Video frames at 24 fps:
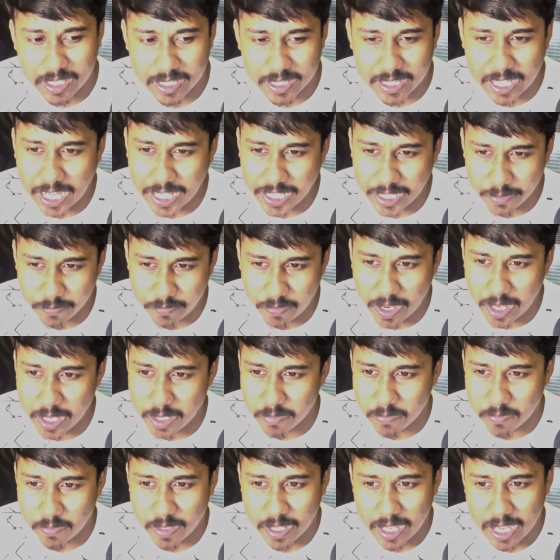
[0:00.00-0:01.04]
knight
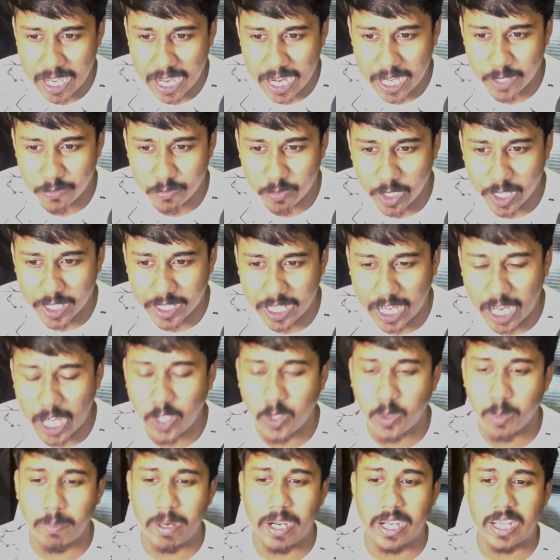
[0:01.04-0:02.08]
e5, and we'll try
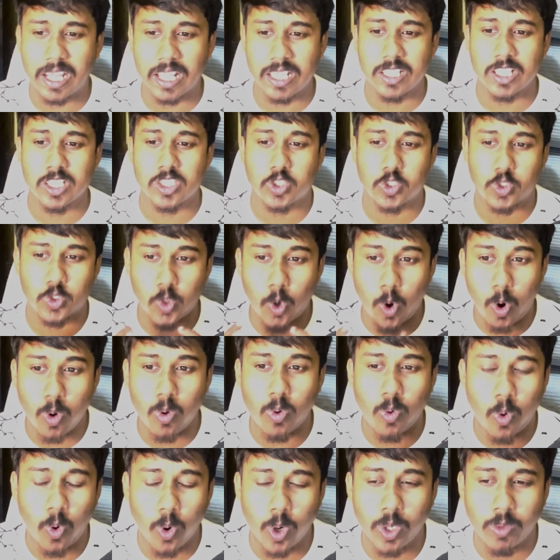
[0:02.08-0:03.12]
to maintain this strong
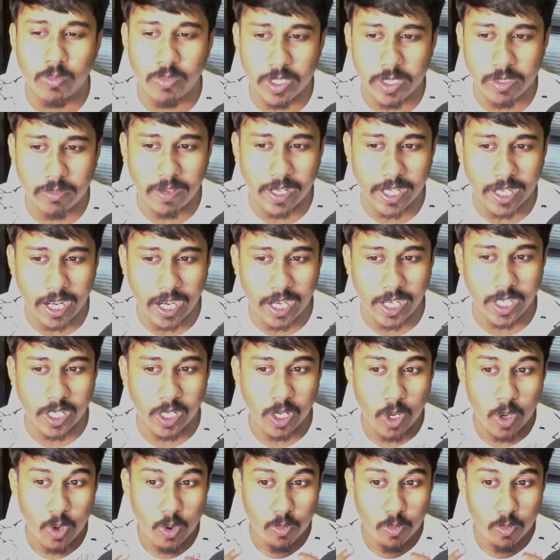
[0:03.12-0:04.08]
hold with one knight.